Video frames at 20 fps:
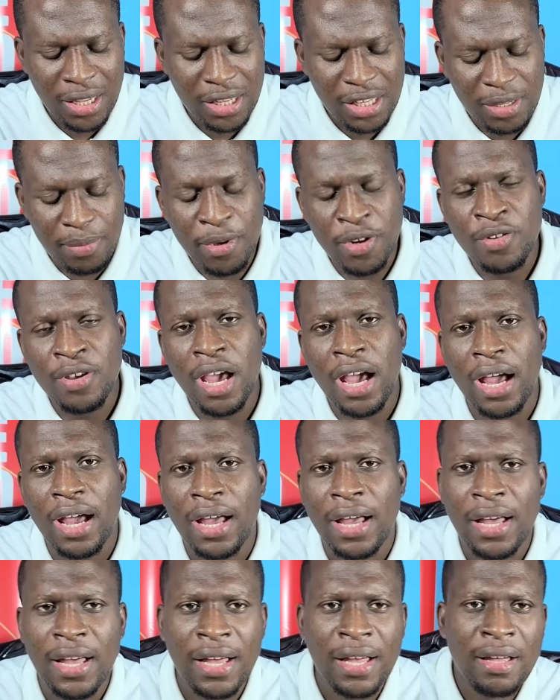It means,
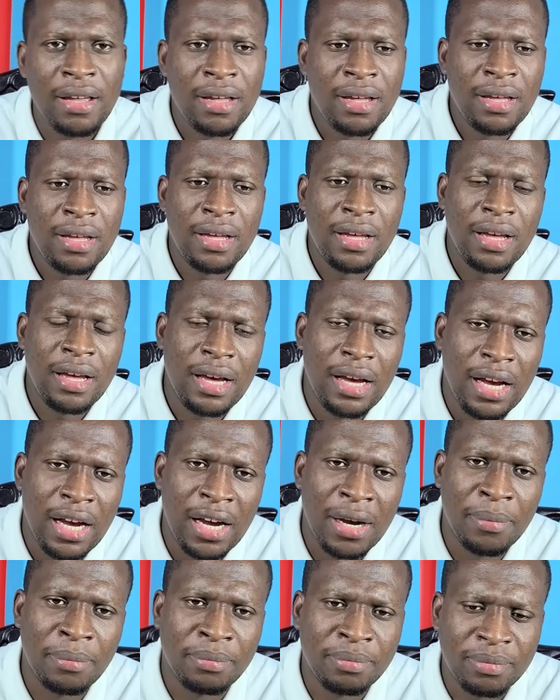yeah.
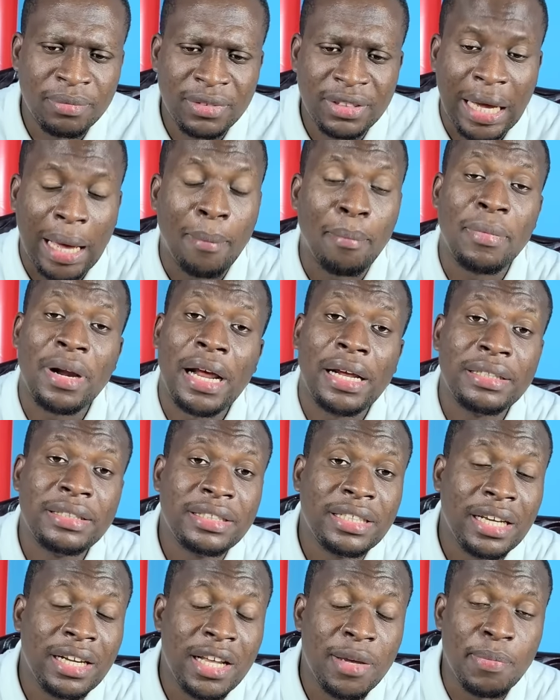Some rant
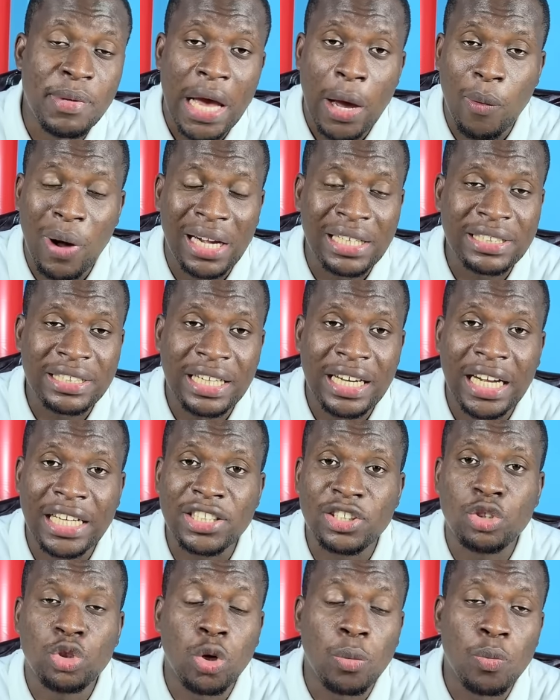here, maybe I want to say that
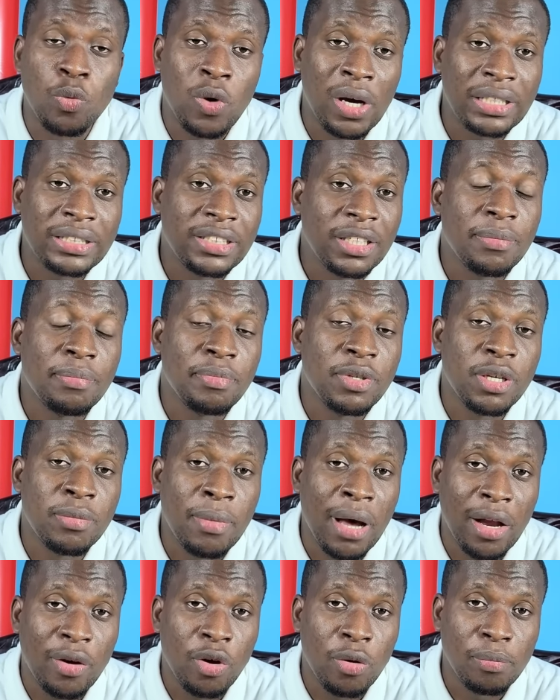until one same
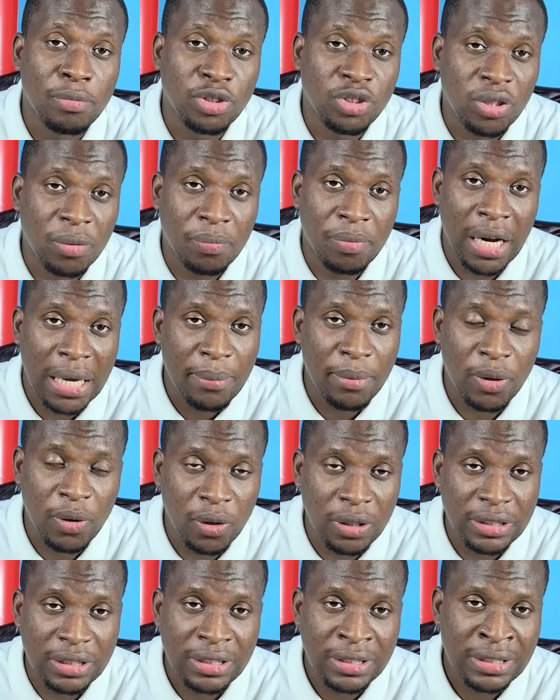game, I don't be surprised
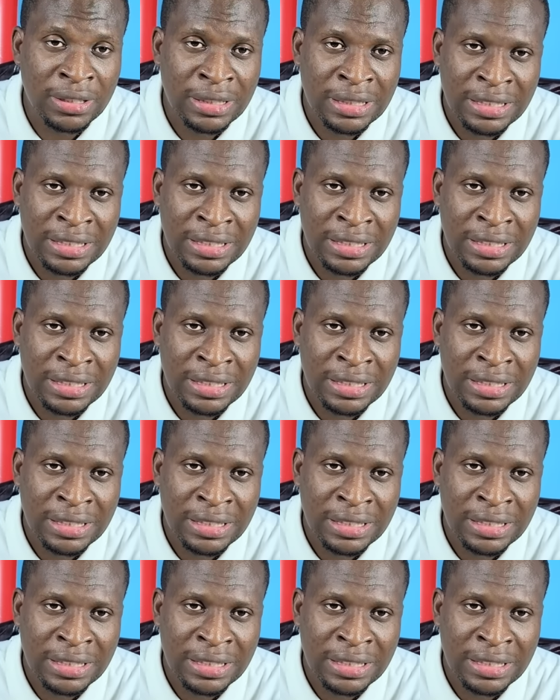because